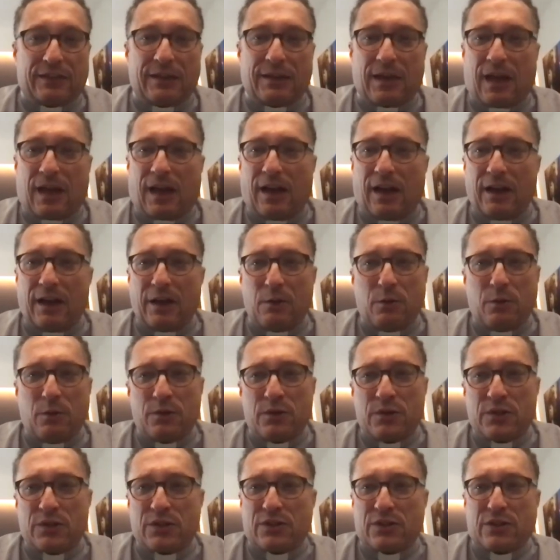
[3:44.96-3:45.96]
I
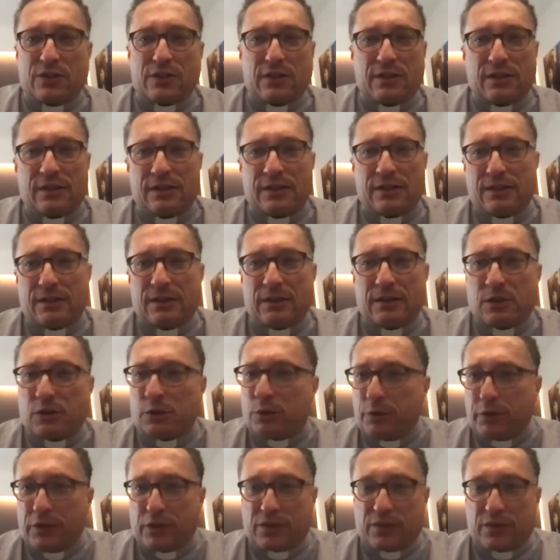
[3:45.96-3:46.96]
was
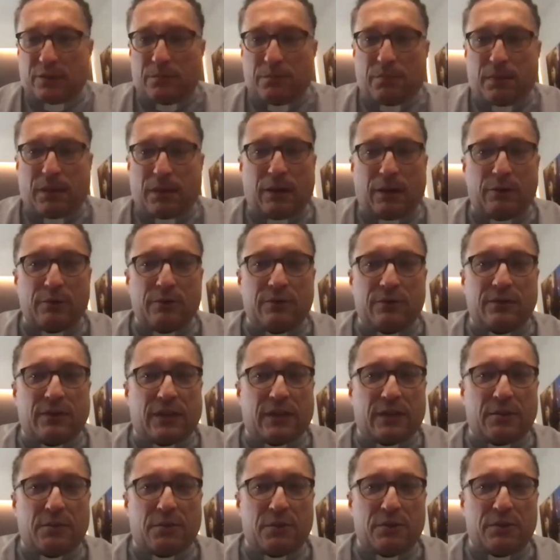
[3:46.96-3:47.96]
curious about
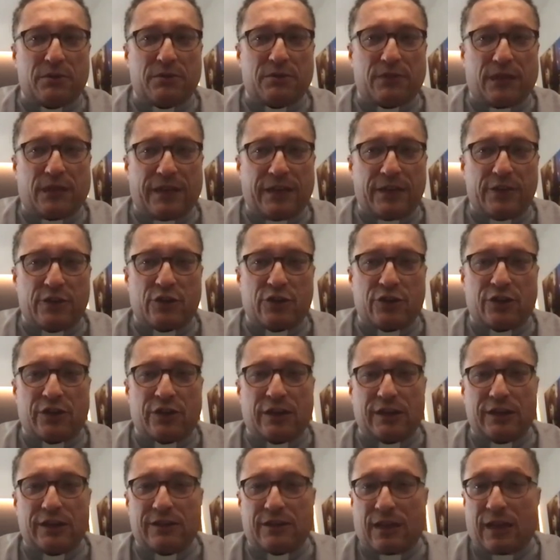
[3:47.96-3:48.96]
their
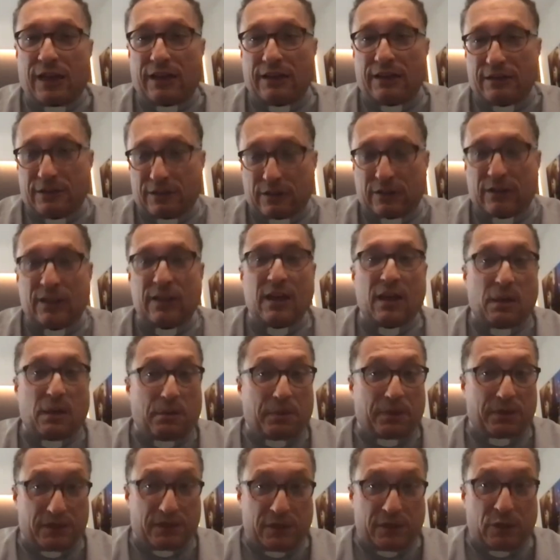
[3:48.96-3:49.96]
motivation and
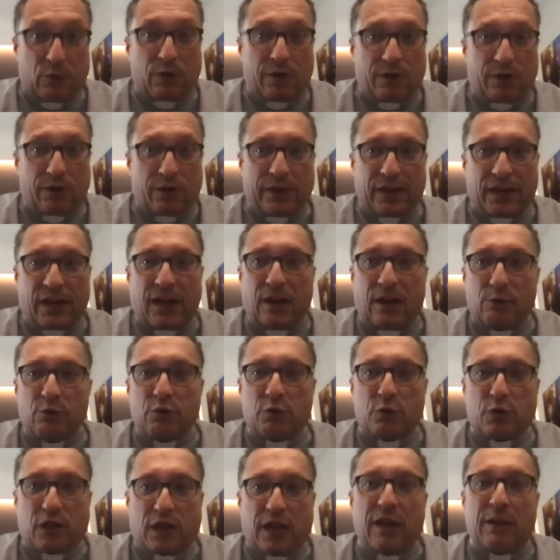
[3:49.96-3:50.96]
particularly how to
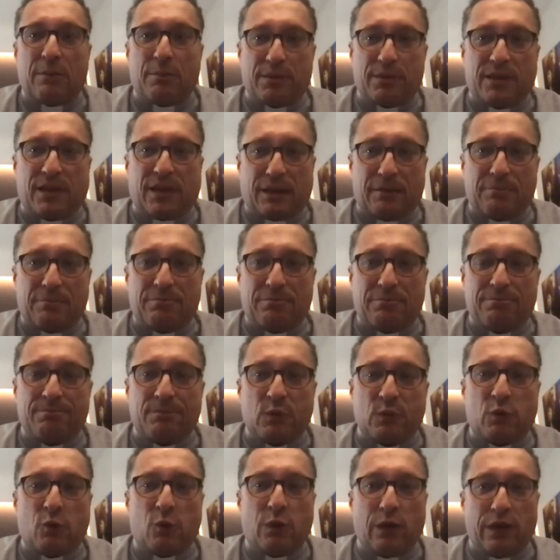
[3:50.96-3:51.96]
help them
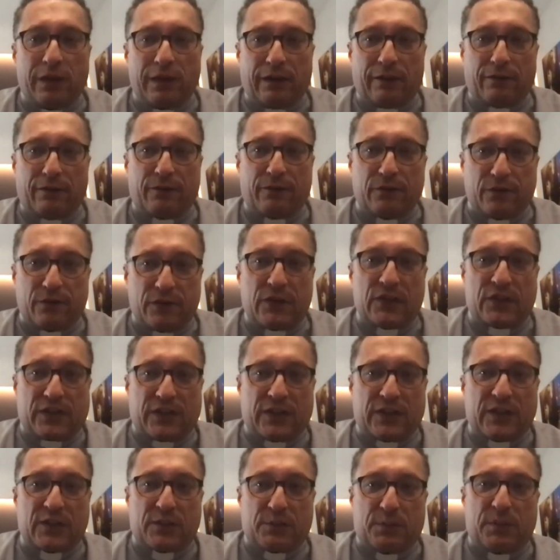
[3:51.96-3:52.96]
to live this
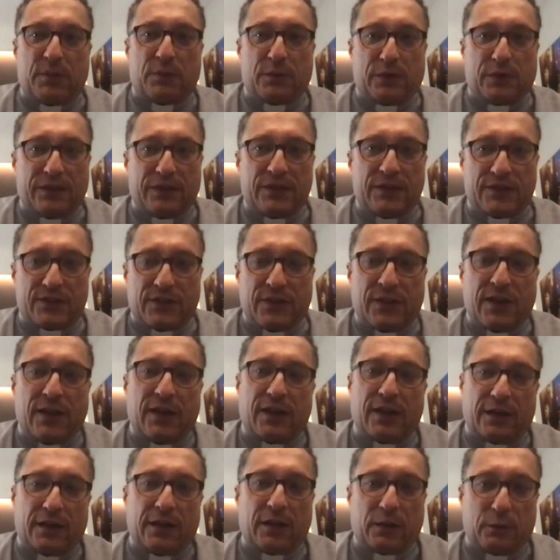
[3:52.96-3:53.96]
experience
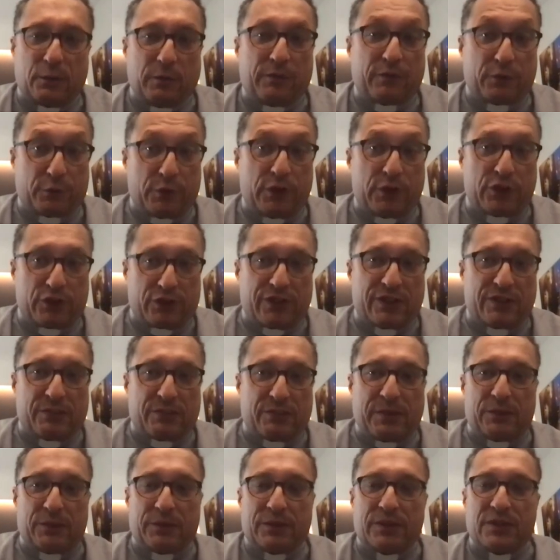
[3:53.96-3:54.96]
with Christian
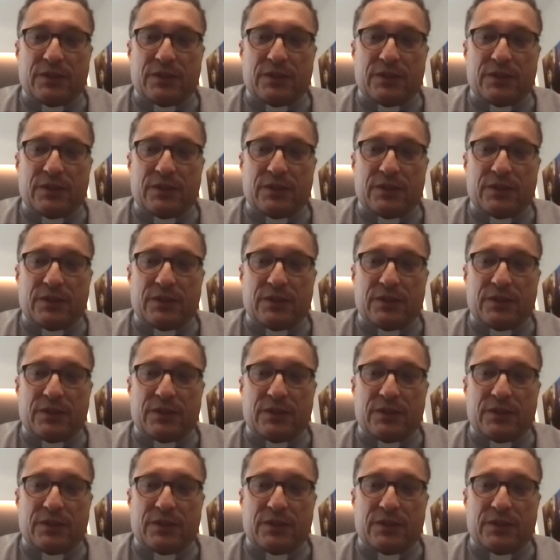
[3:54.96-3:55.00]
spirit.